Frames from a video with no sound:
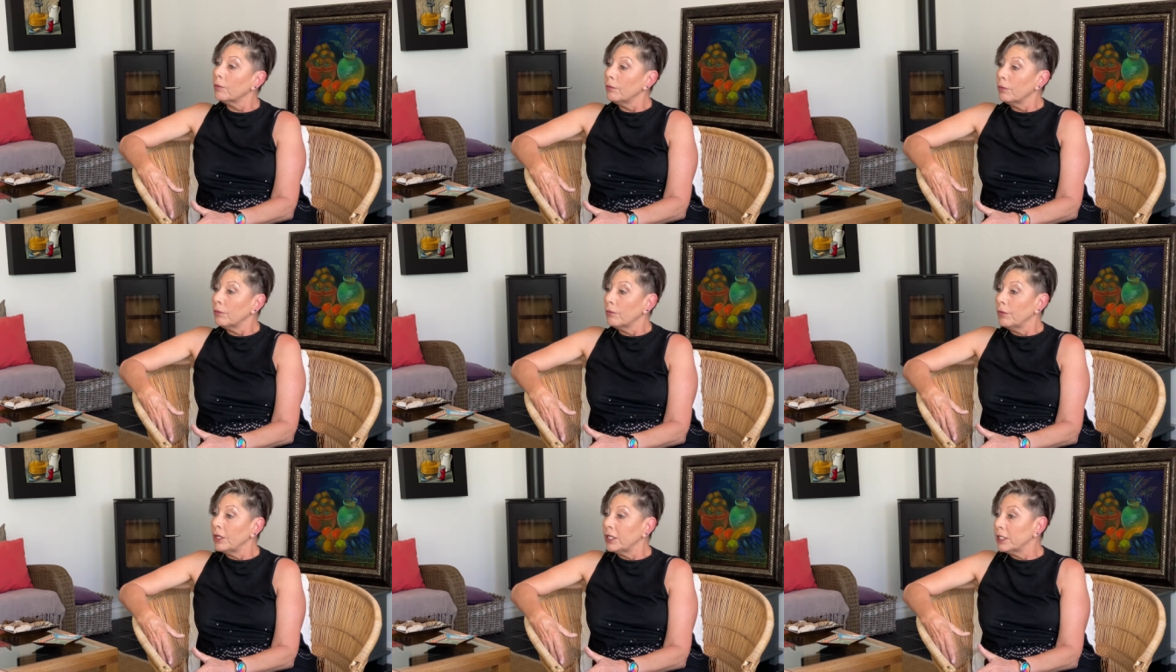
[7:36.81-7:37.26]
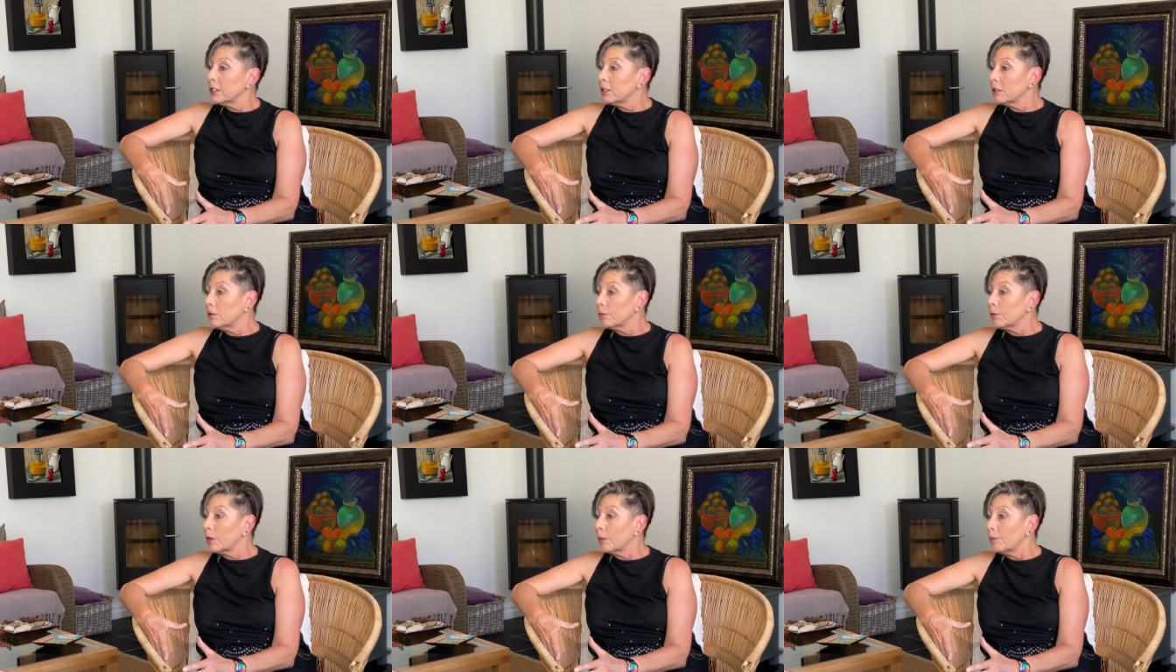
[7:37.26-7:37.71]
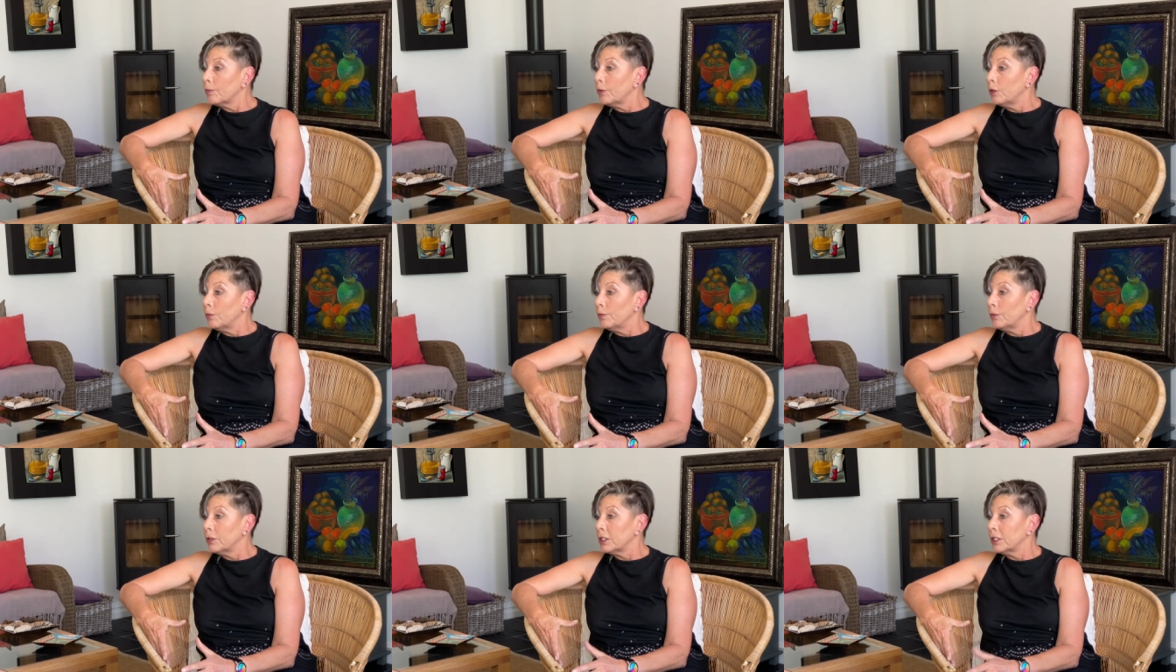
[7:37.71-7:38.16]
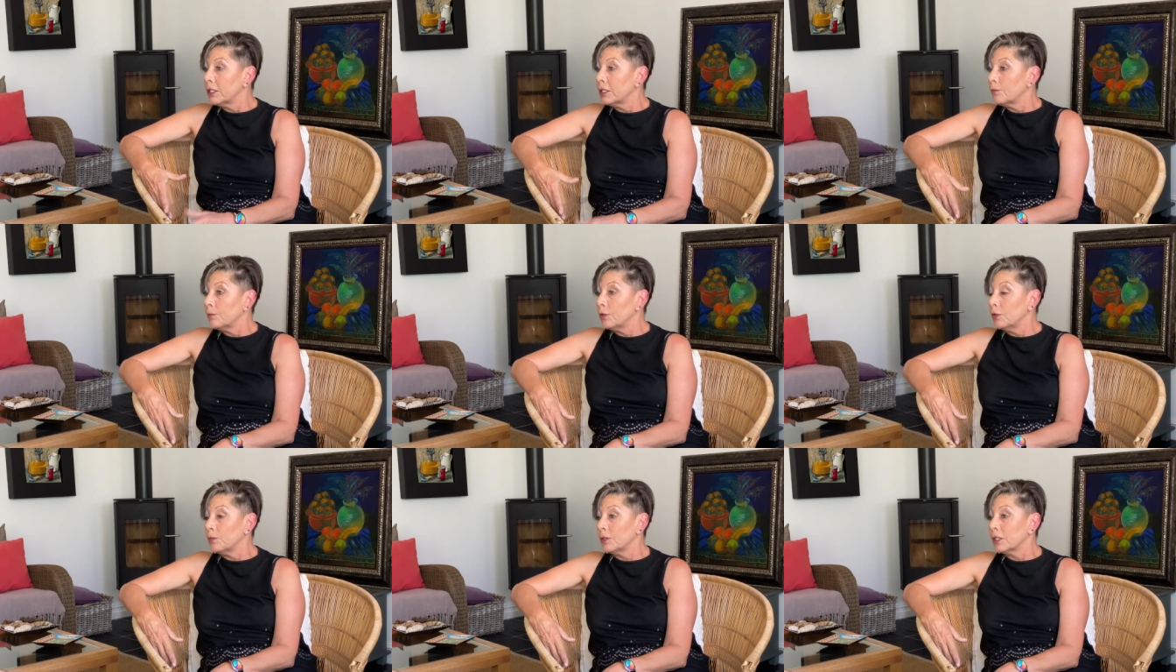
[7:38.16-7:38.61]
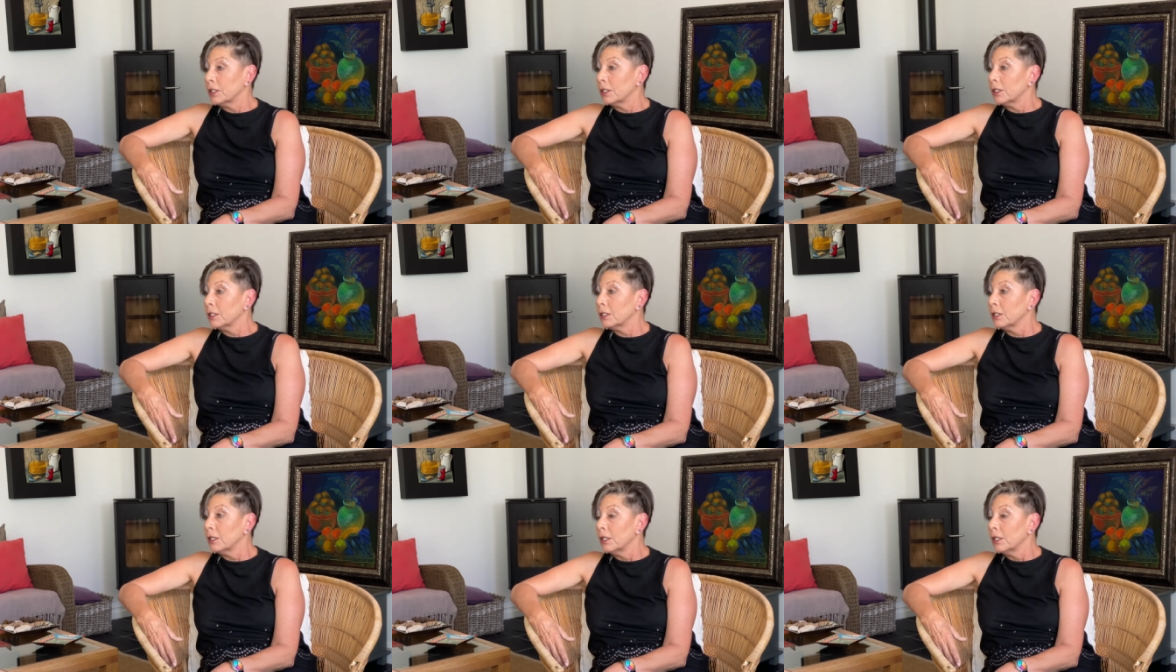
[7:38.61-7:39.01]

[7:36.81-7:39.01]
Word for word: medicinal purposes.